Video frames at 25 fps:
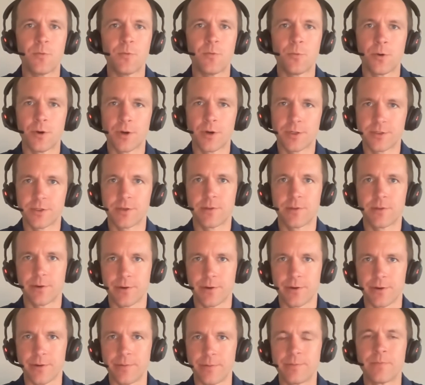Work to
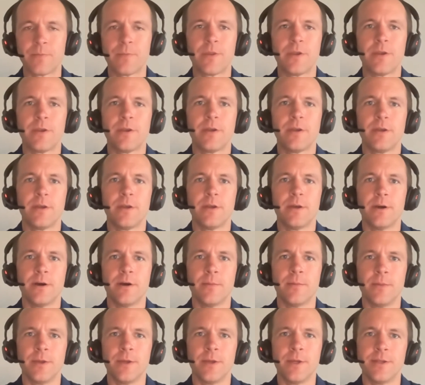learn
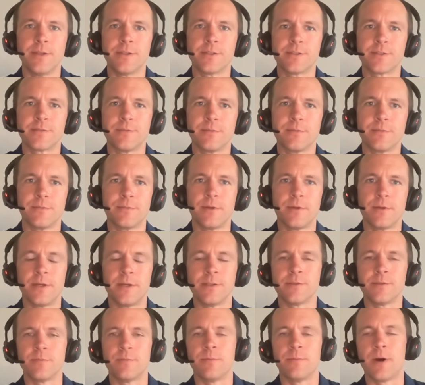um, is
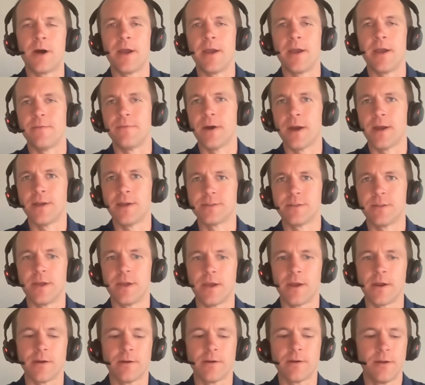is my advice
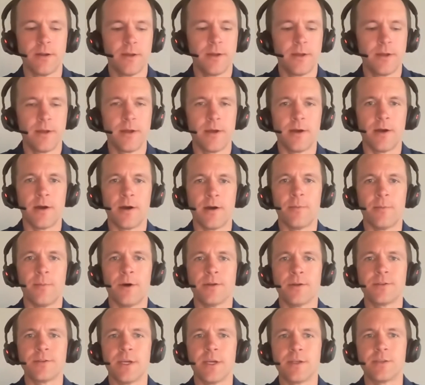there. Um,
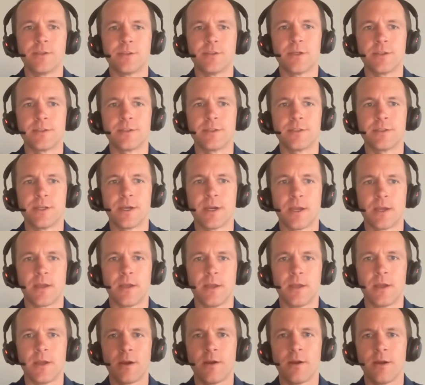I'll take just a second
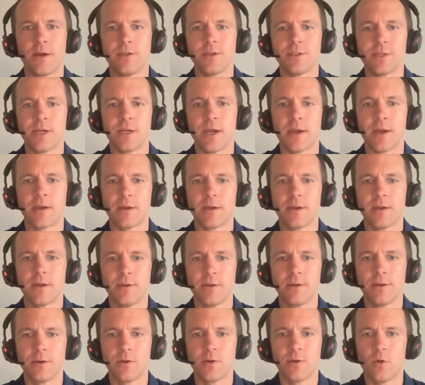here and check
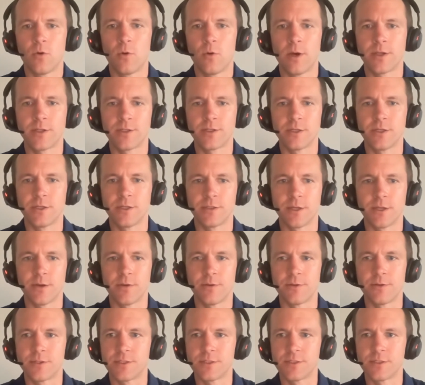questions. I
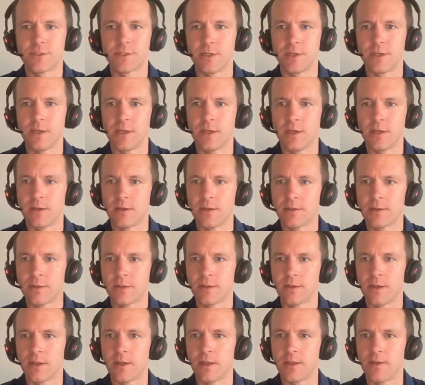don't see
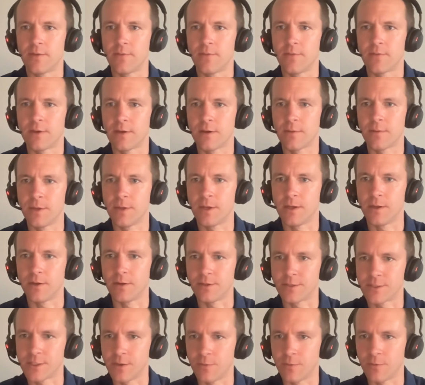any that have come in.
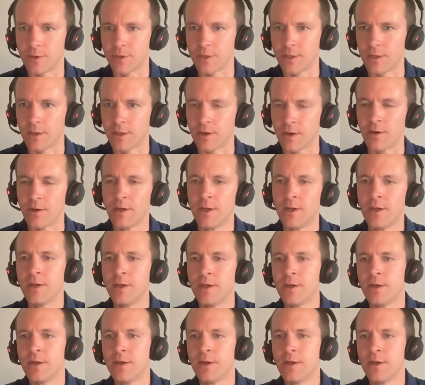I see one here.